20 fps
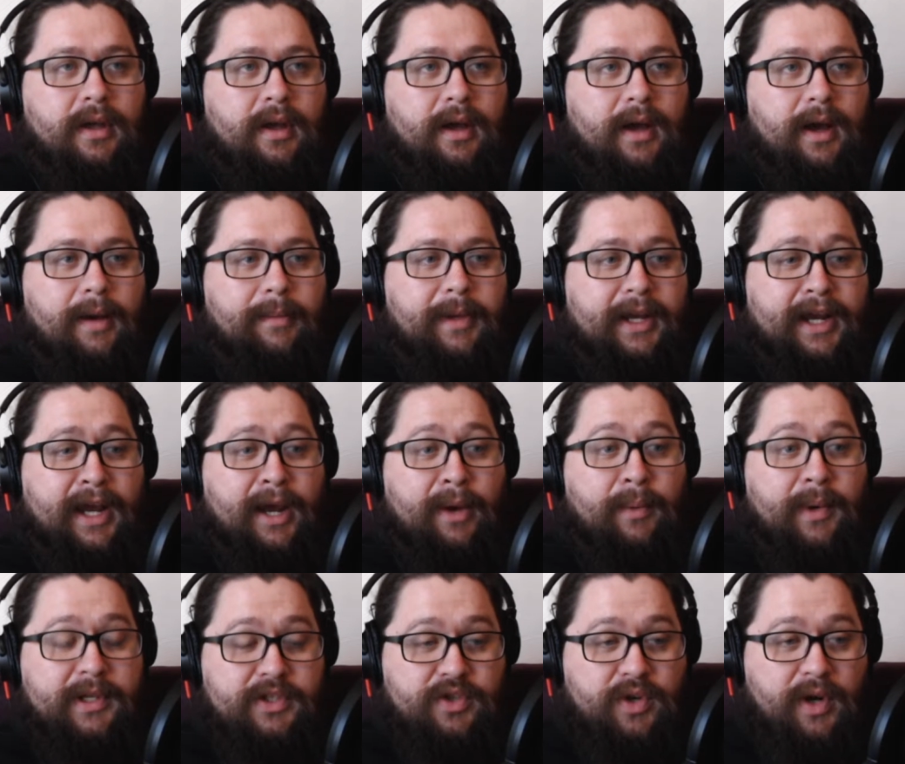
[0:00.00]
like I
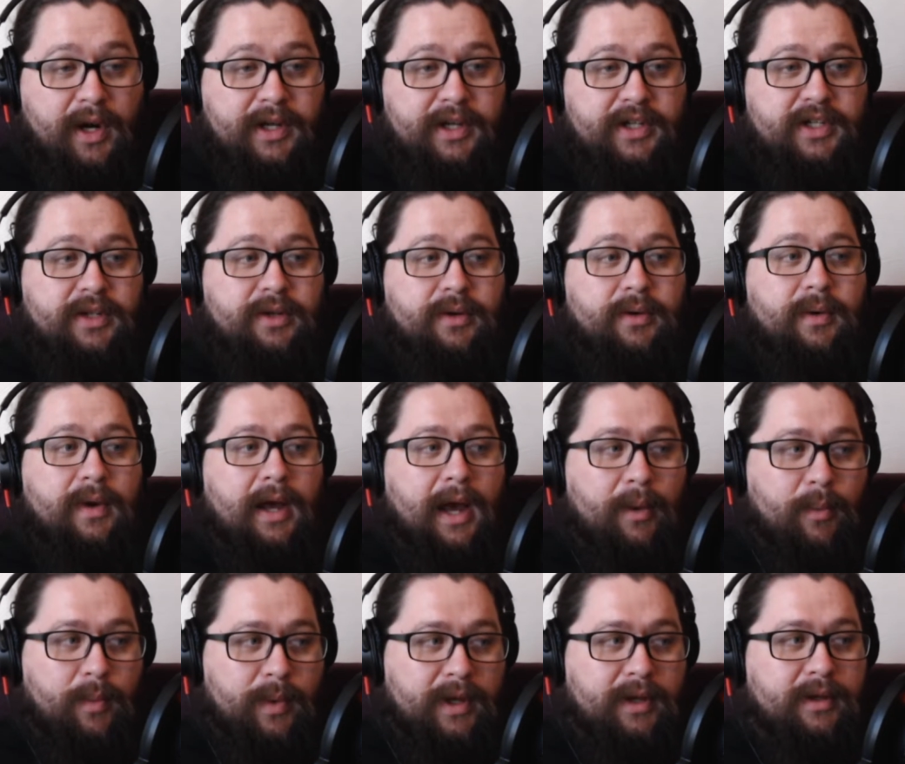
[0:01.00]
was trying to do. I
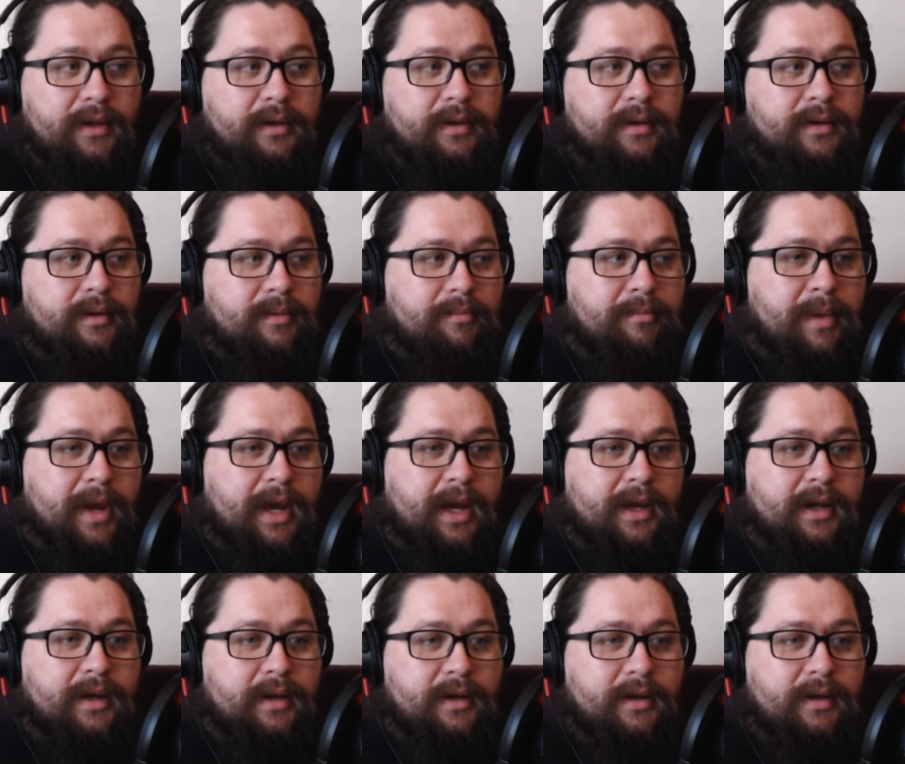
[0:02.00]
will
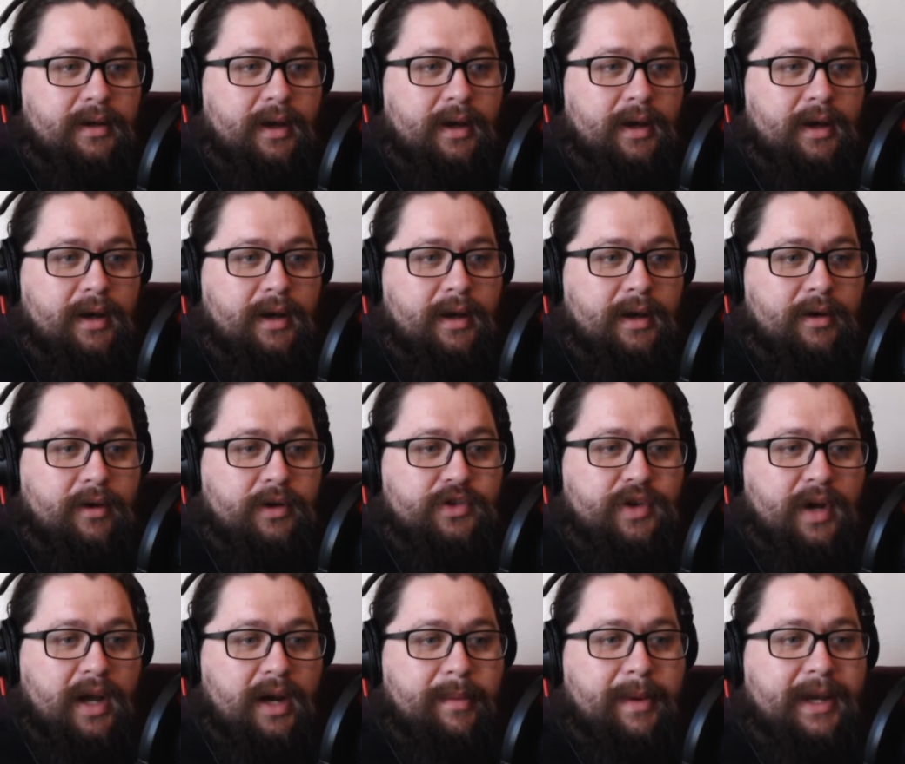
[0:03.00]
make or
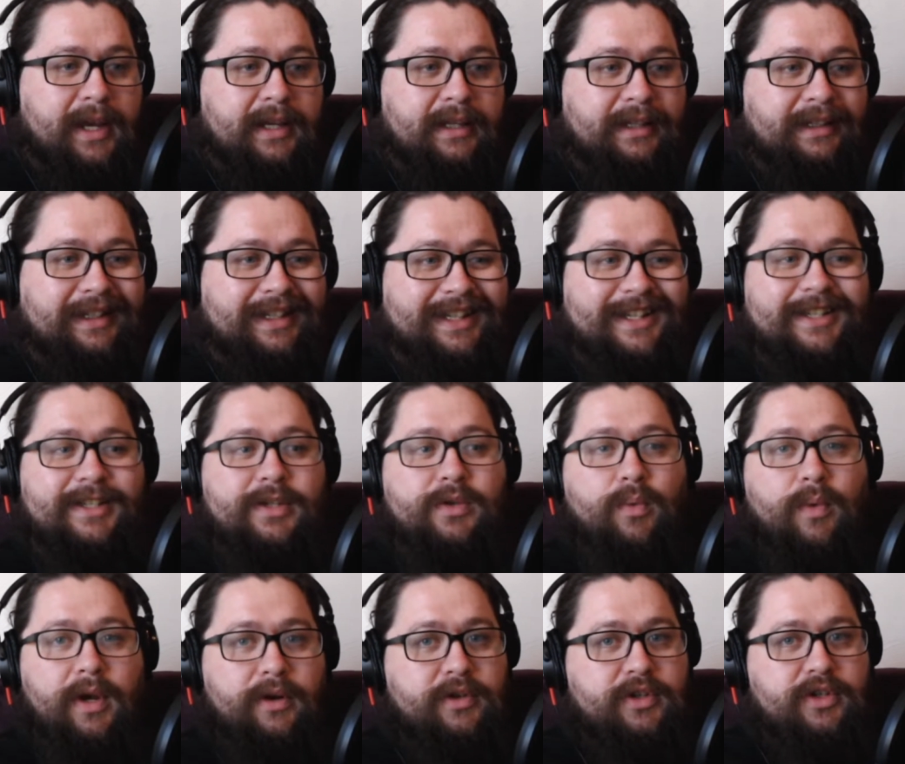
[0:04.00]
try to make at least
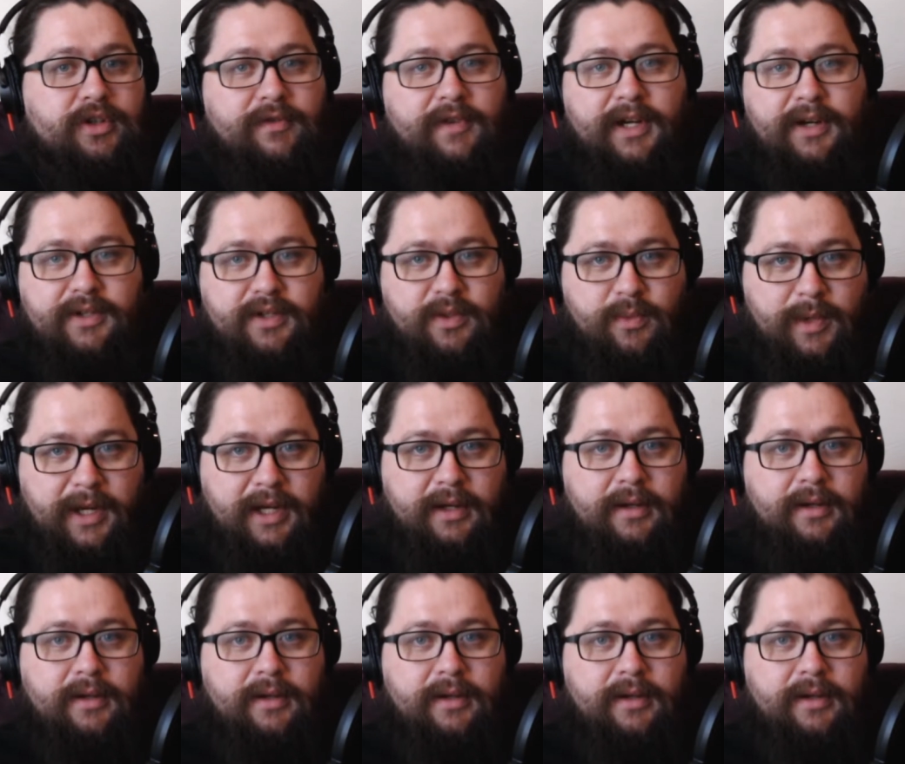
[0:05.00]
1 or 2 videos a week.